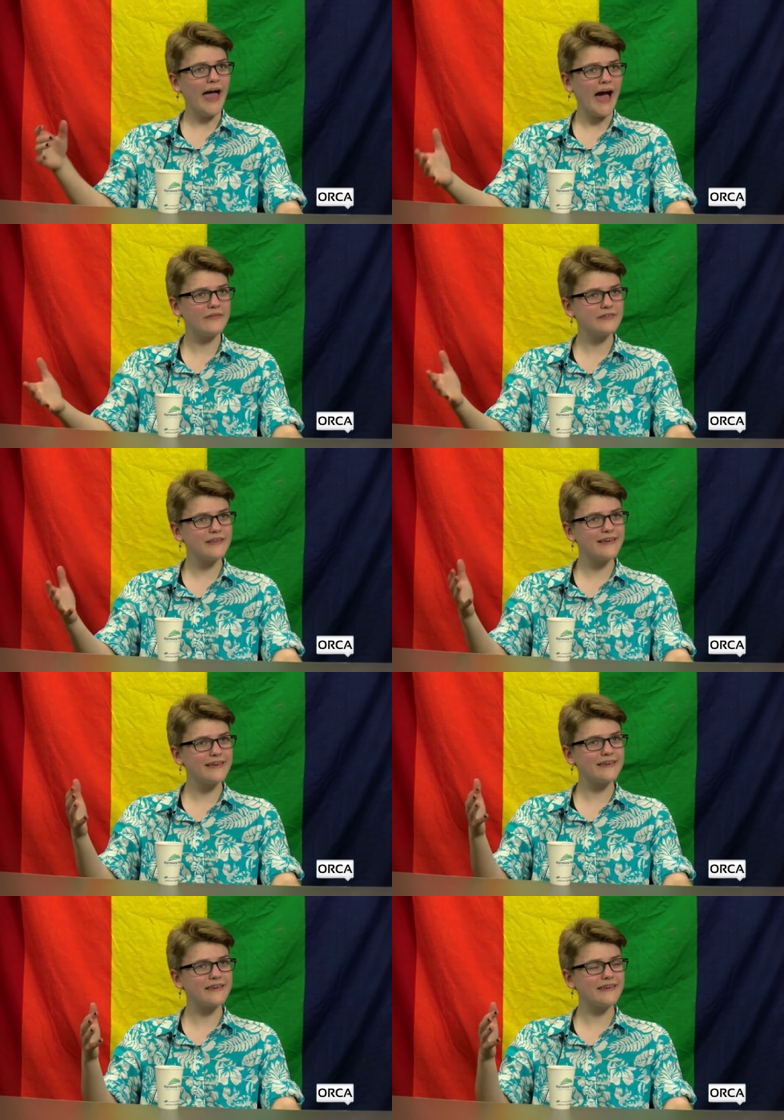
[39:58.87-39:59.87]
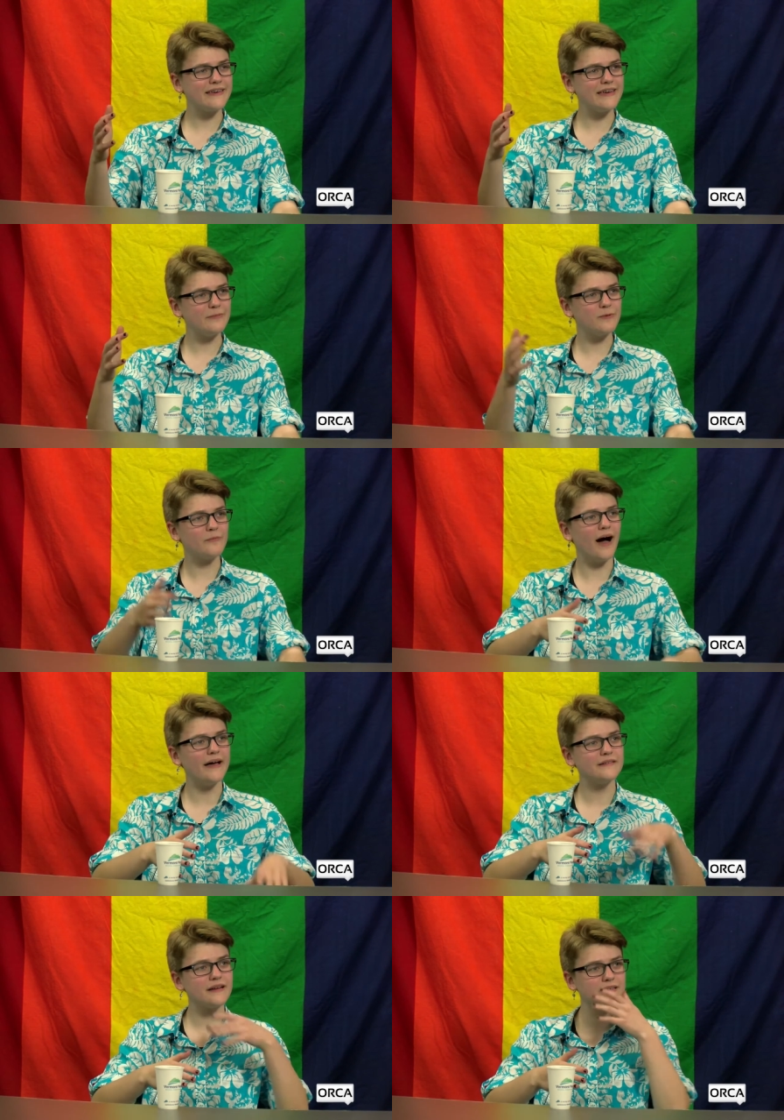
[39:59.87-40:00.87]
have to like keep in
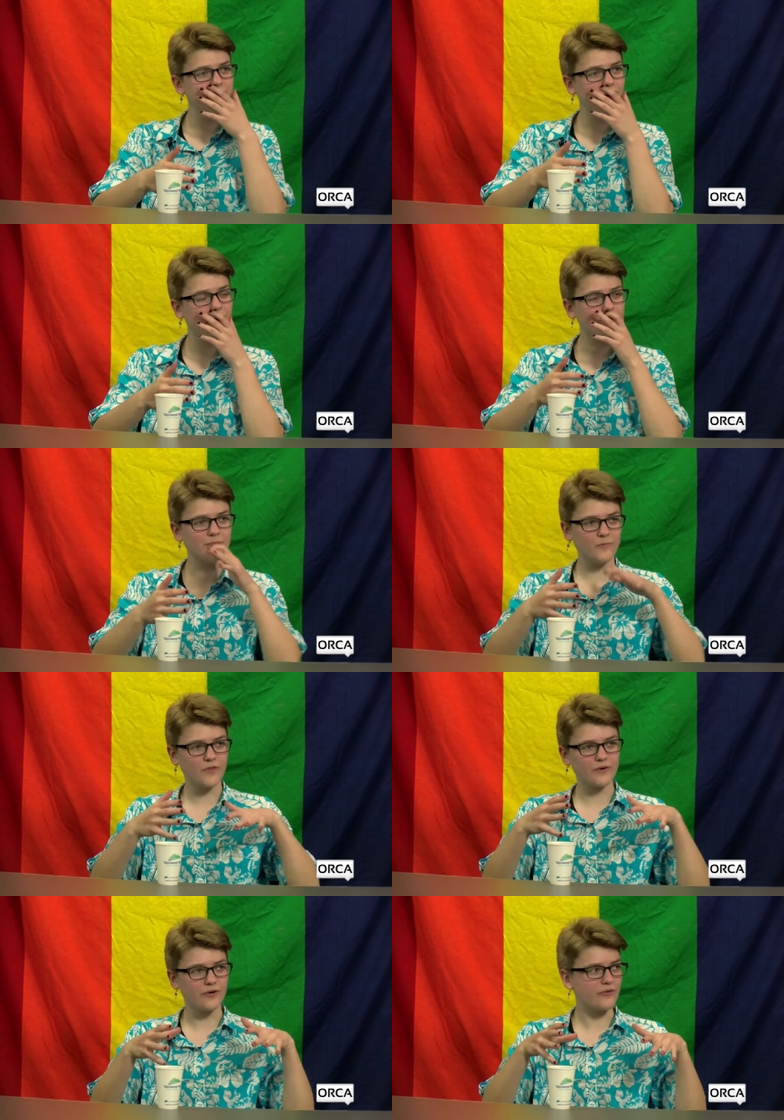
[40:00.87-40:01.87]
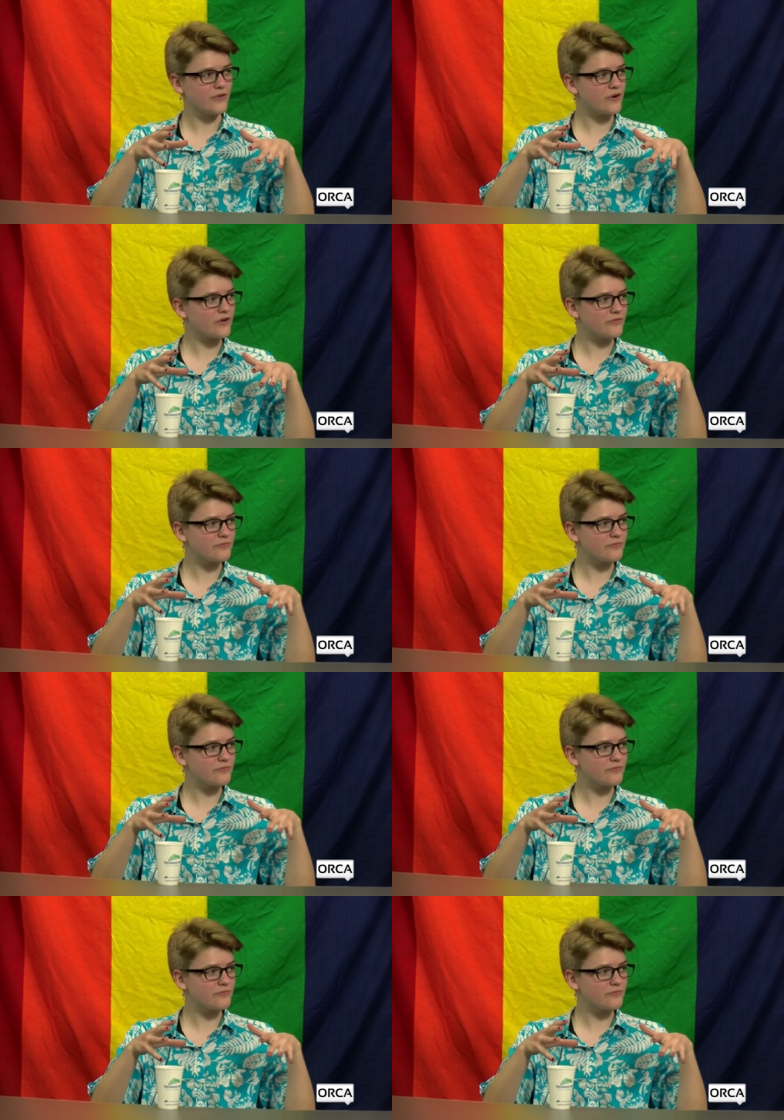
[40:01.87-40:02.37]
mind that um, with earlier